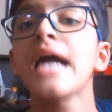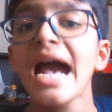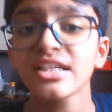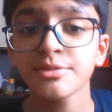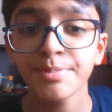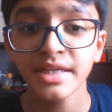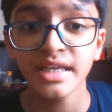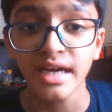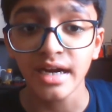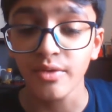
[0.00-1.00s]

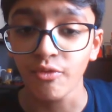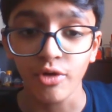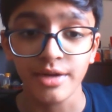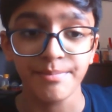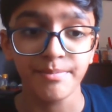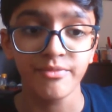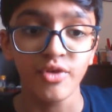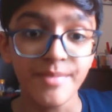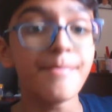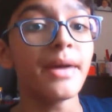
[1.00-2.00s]
Aspi at right
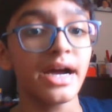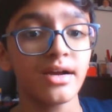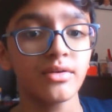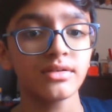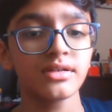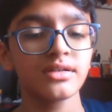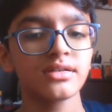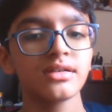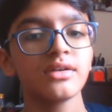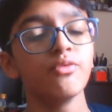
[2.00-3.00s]
wing
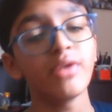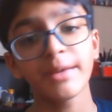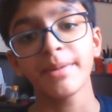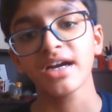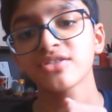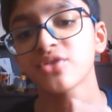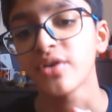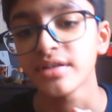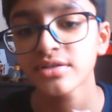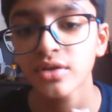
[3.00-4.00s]
back.
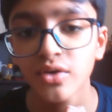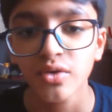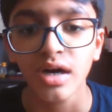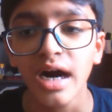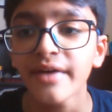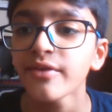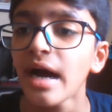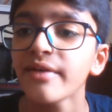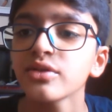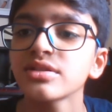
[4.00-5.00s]
Sorry. So I
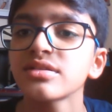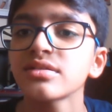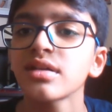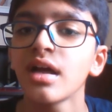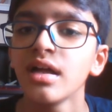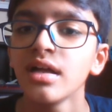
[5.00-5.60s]
was